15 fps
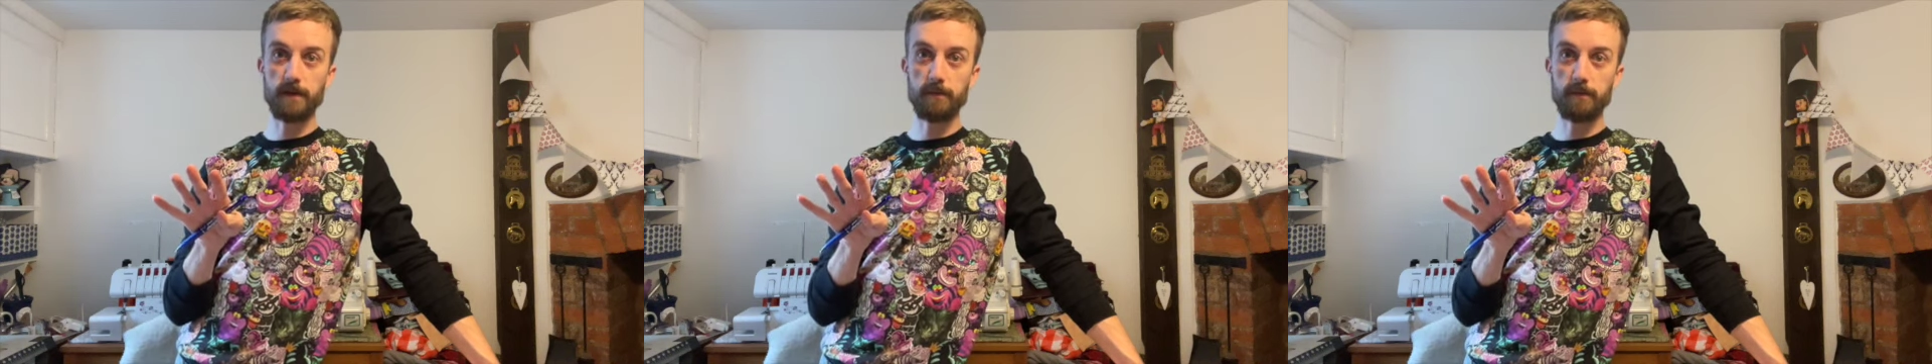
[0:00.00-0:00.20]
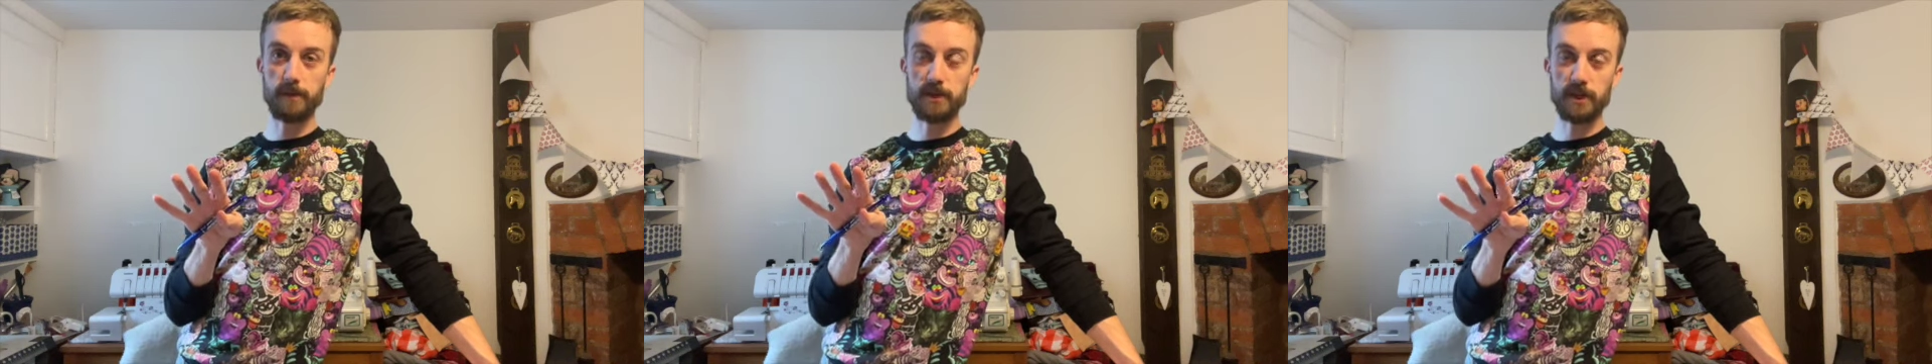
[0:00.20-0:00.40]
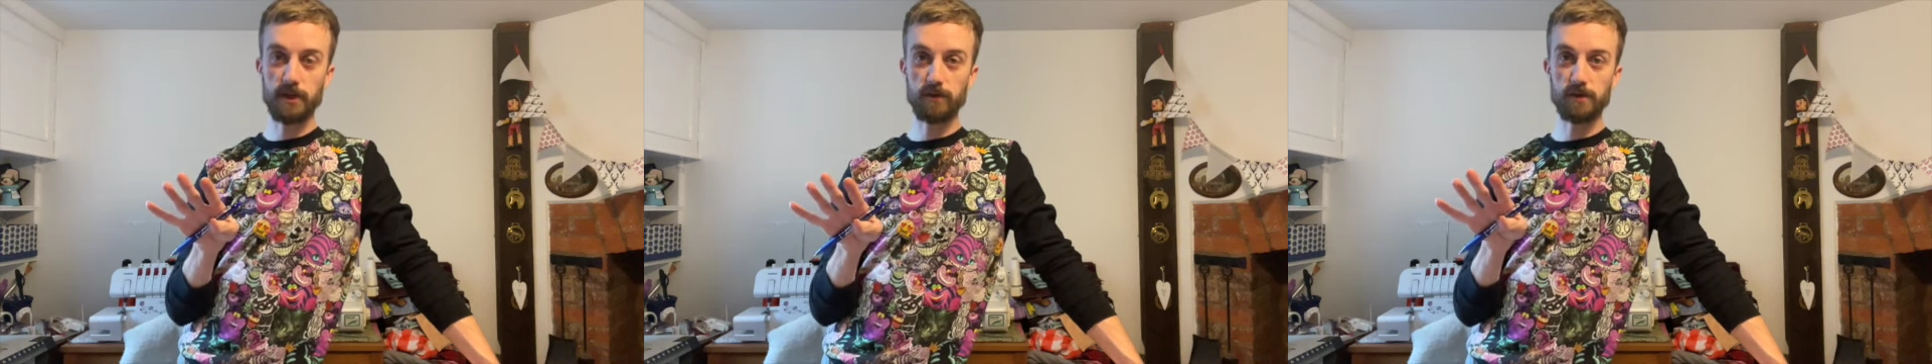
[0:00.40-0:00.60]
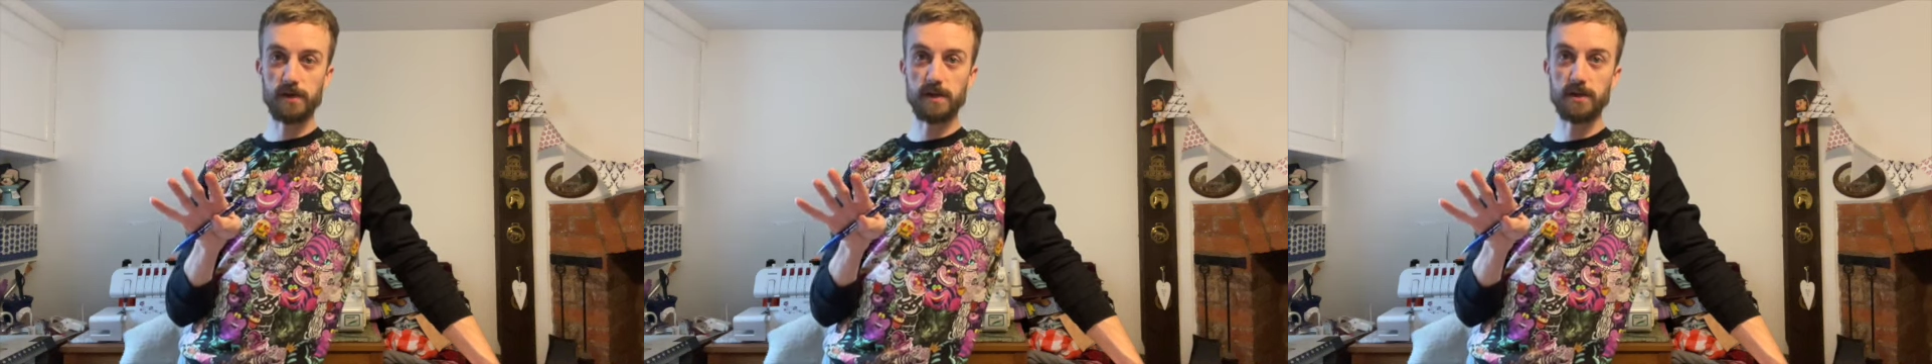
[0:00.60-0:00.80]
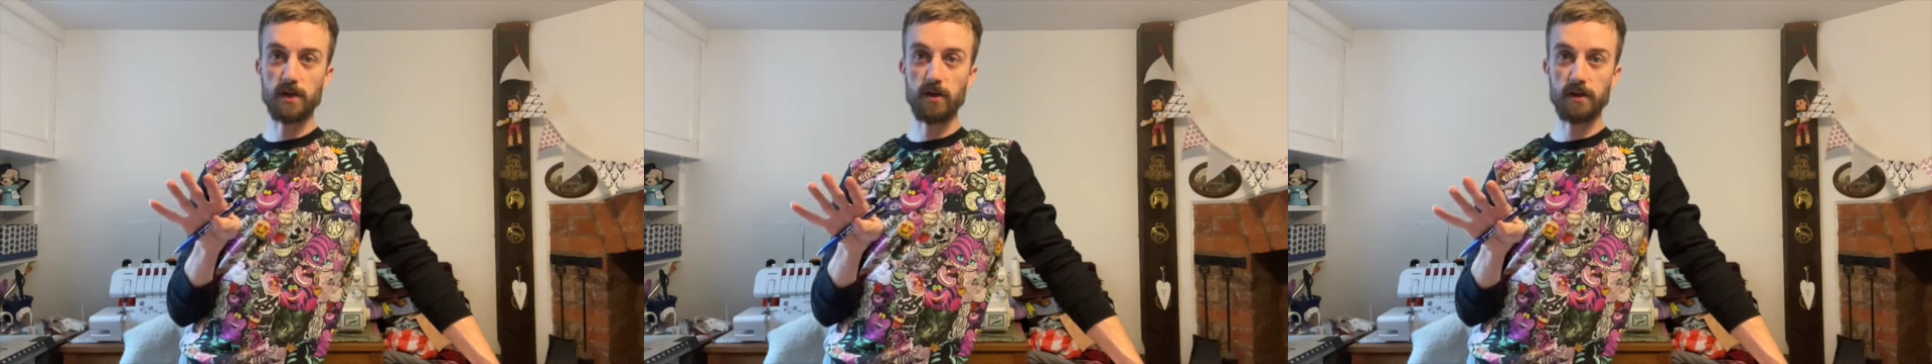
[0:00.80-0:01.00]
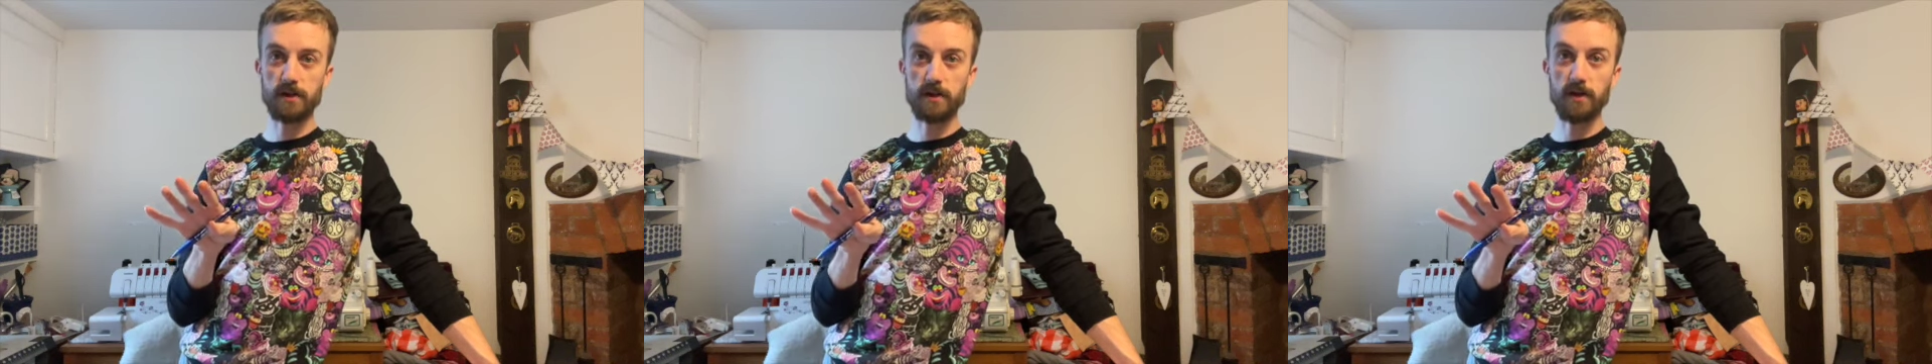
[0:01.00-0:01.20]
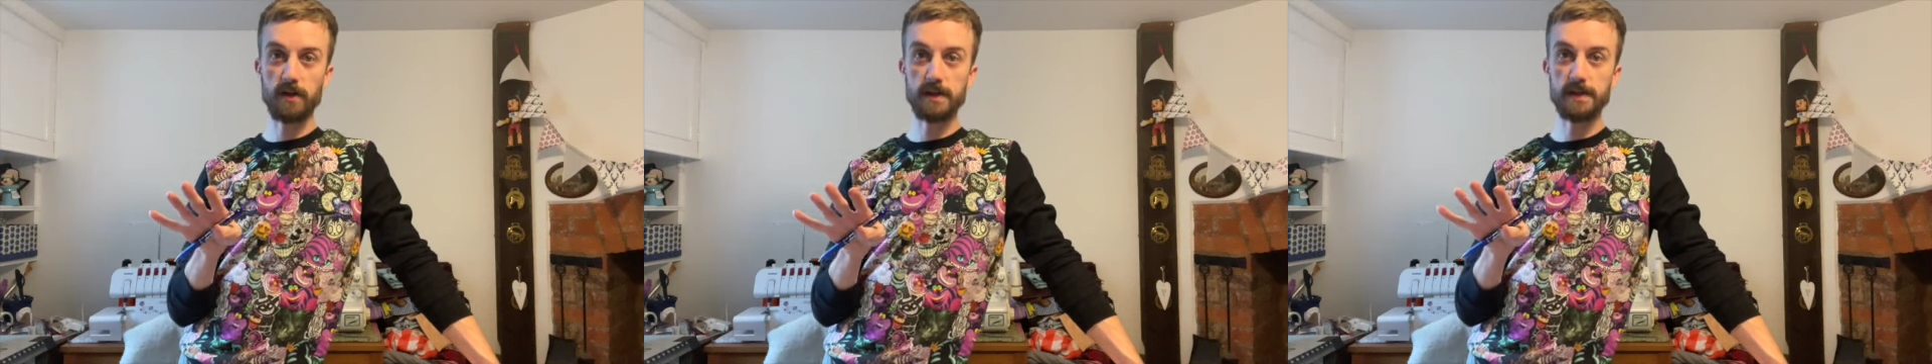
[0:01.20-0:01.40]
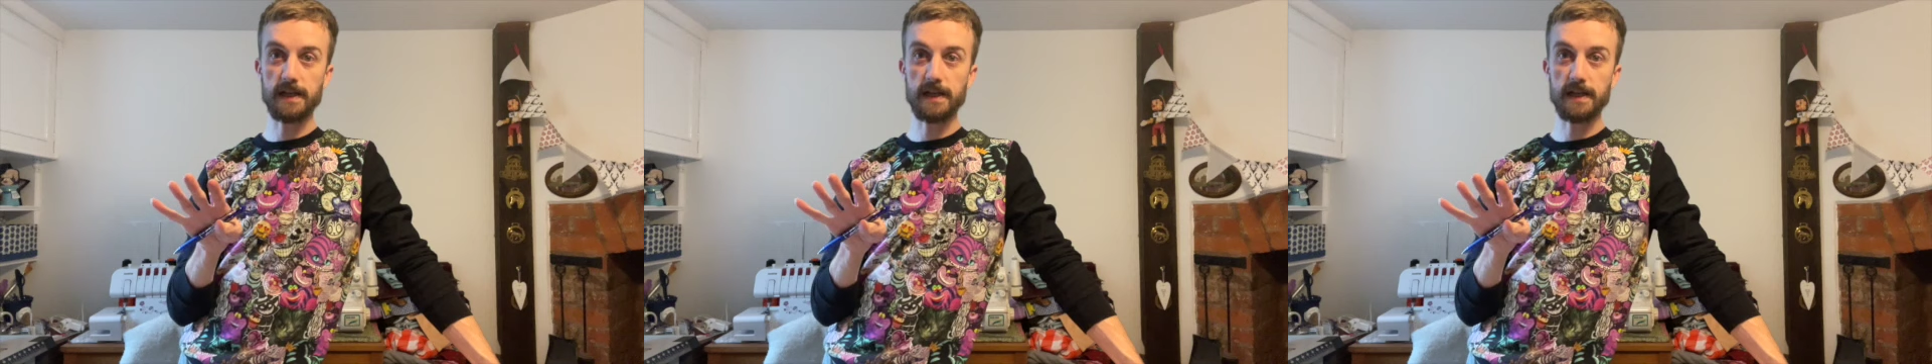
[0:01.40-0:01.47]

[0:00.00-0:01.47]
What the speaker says: Michelle's tie-dyes